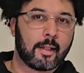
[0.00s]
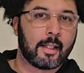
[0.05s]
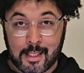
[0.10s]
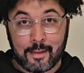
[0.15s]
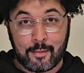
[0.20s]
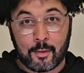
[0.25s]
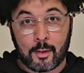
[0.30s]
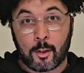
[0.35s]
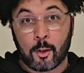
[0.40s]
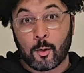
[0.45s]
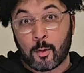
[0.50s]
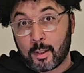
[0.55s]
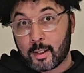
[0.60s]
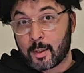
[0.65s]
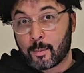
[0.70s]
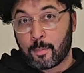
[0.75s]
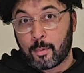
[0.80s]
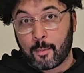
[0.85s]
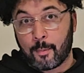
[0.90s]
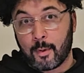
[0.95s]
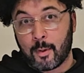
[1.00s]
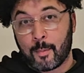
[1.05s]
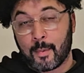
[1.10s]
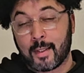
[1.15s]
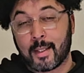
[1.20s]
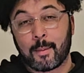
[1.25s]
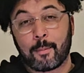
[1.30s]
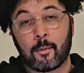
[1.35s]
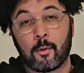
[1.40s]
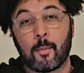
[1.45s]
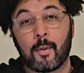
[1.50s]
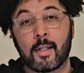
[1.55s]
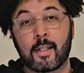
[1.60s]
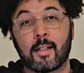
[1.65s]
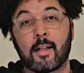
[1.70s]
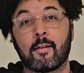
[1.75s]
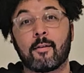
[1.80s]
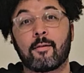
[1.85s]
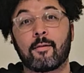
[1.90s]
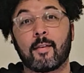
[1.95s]
They've acknowledged the problem and they
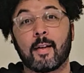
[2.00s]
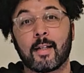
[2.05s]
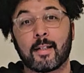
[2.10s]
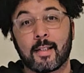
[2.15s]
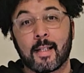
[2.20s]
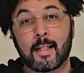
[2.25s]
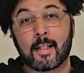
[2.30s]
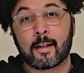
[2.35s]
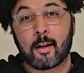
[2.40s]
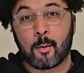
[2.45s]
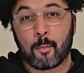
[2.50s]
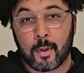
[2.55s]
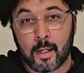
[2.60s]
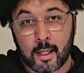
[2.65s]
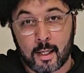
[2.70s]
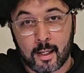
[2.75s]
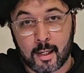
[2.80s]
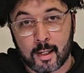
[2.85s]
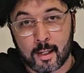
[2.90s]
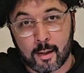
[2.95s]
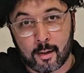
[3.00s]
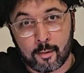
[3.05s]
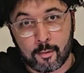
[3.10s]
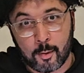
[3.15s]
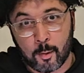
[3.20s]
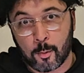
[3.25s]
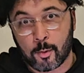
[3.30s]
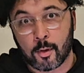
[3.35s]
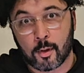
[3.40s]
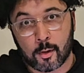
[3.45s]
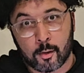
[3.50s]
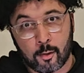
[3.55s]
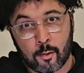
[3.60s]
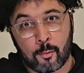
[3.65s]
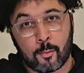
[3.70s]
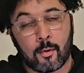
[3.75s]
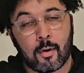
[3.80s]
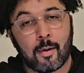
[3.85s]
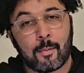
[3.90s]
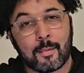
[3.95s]
promised that a fix is coming in a future
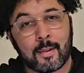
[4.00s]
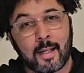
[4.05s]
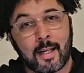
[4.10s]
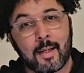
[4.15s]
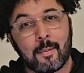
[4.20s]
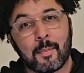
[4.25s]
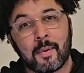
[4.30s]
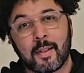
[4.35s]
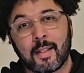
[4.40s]
software update,